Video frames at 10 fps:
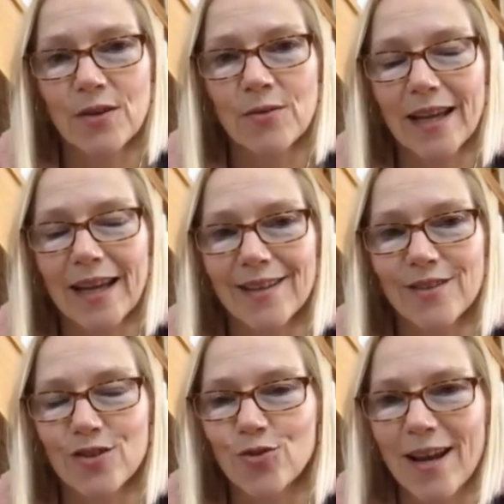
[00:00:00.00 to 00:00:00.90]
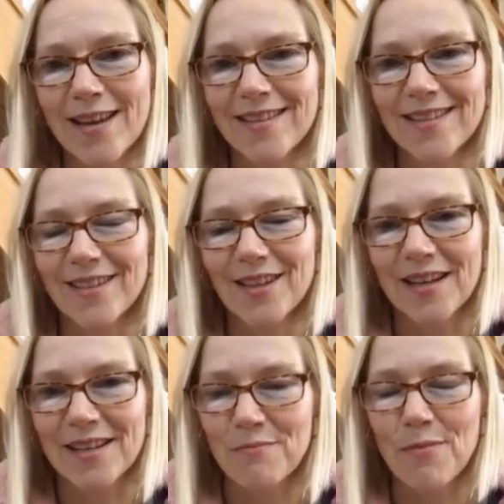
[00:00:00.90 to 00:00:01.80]
don't get stressed
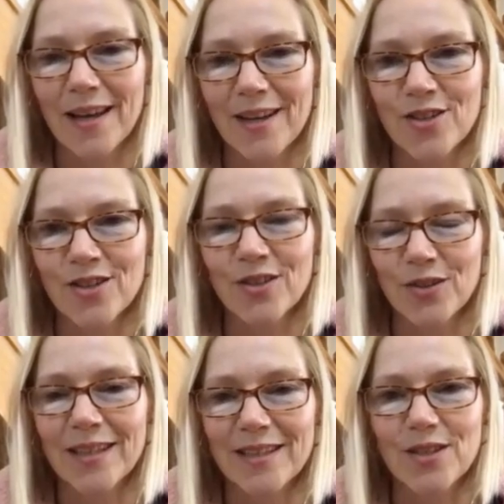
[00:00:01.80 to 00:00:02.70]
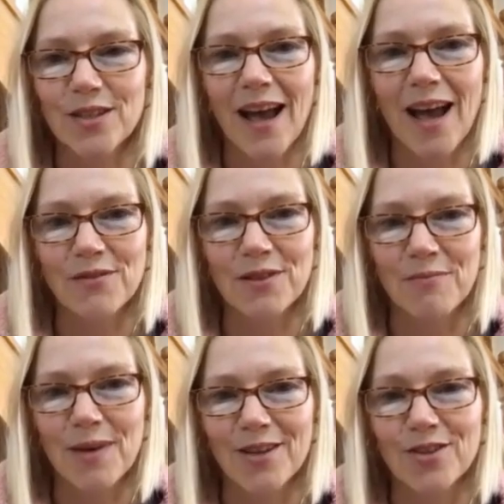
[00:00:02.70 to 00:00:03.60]
and impatient. You need to have
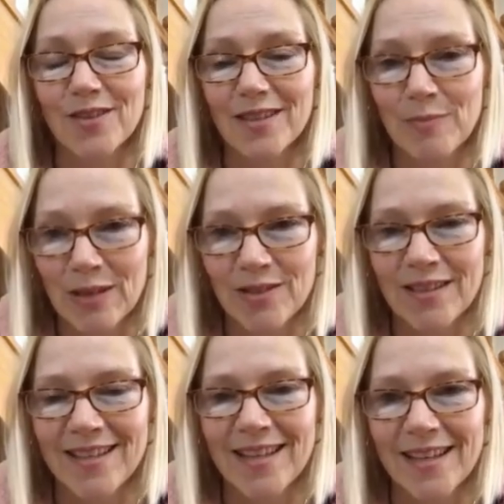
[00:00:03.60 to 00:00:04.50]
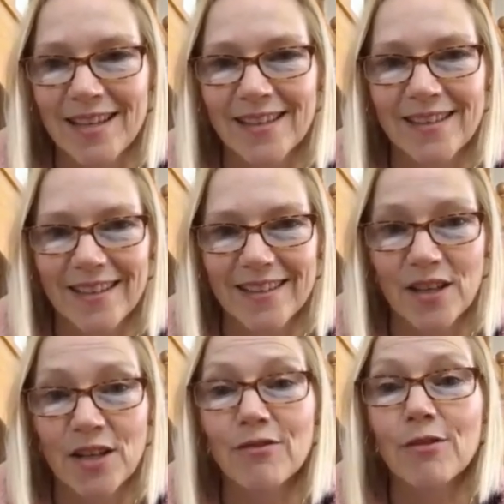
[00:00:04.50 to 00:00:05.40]
some patience, because it's
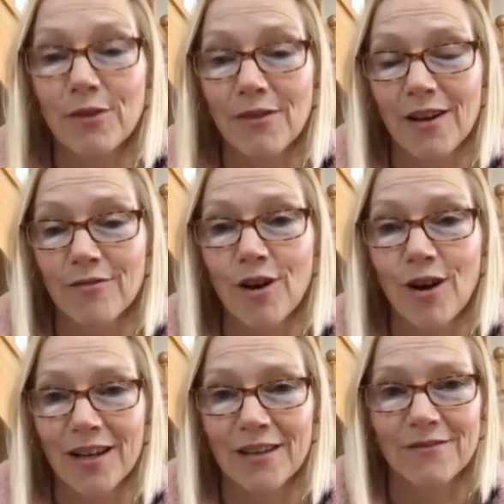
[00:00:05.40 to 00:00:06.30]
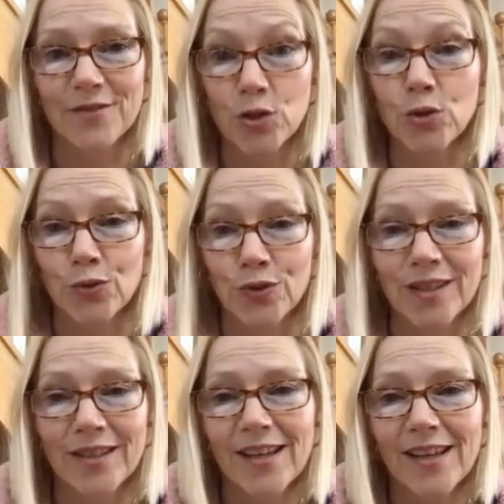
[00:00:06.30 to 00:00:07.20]
going to arrive soon,
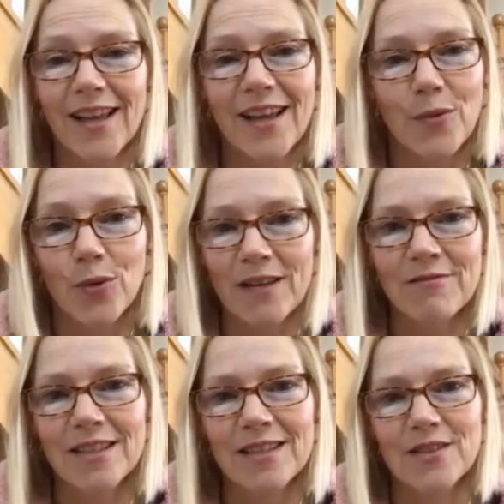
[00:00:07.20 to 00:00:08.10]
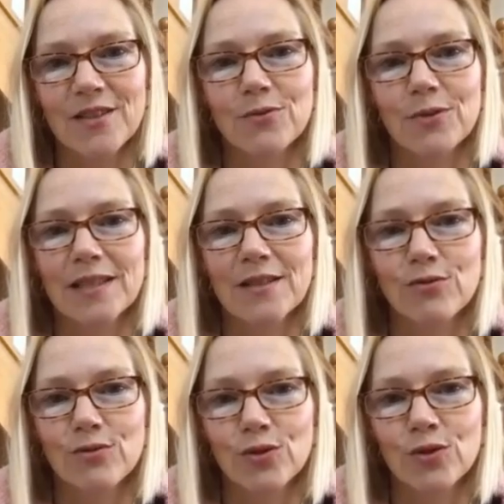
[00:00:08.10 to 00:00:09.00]
whatever it is that you're waiting
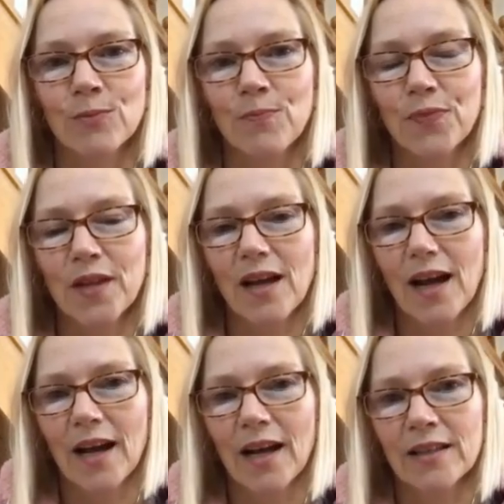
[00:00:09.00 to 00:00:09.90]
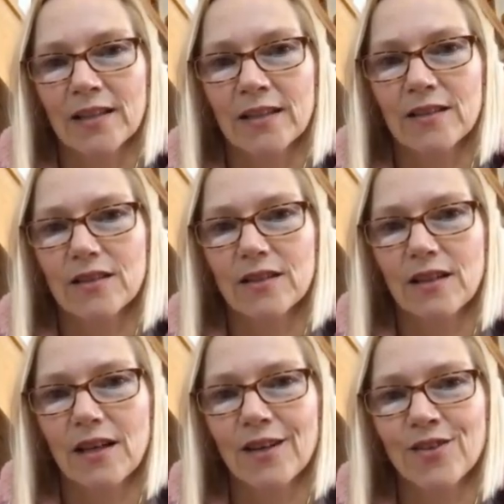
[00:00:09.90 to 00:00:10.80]
for. And
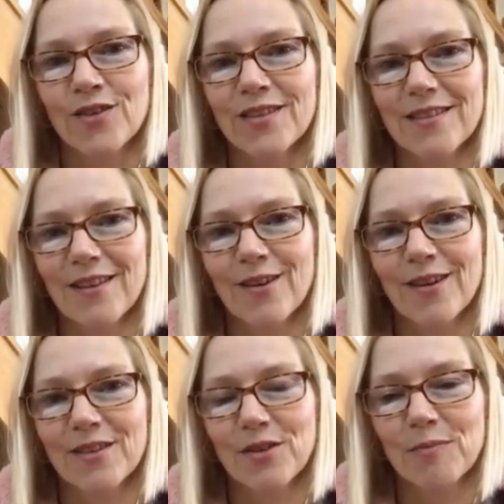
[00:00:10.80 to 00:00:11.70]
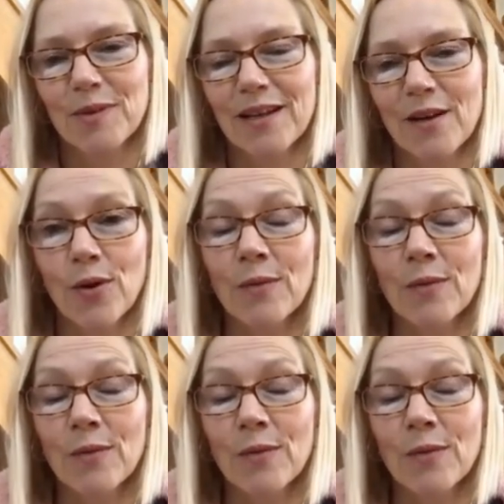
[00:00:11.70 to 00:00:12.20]
another side could be like